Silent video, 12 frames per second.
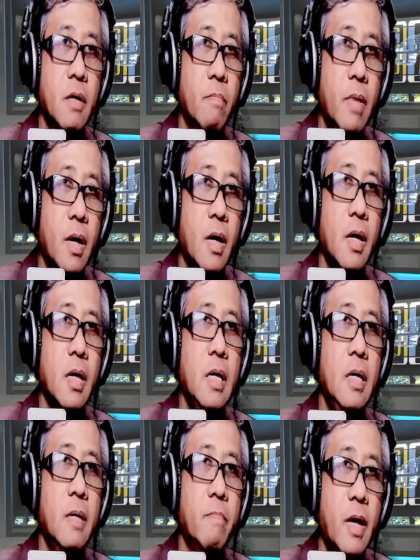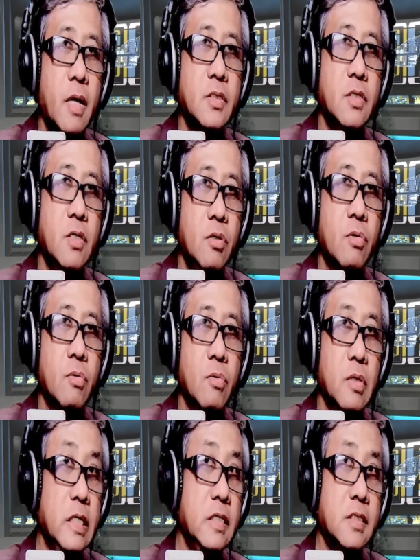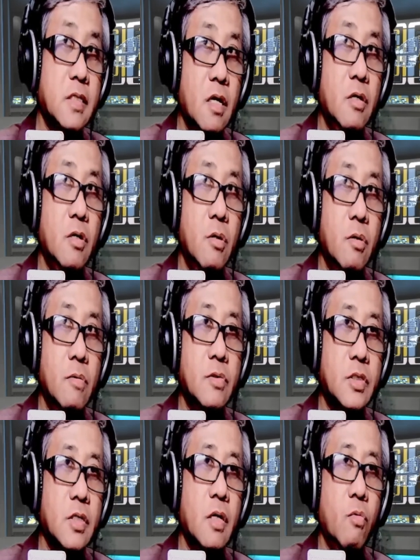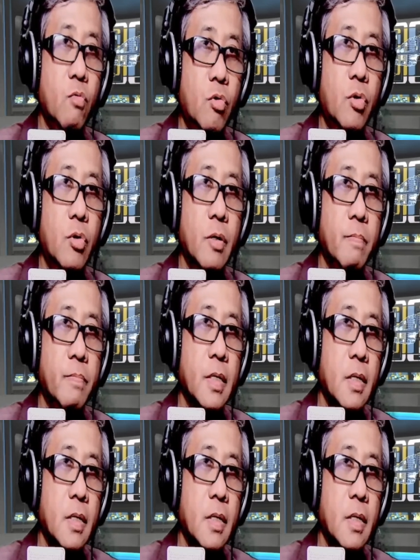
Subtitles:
by passing through the cellulose cell wall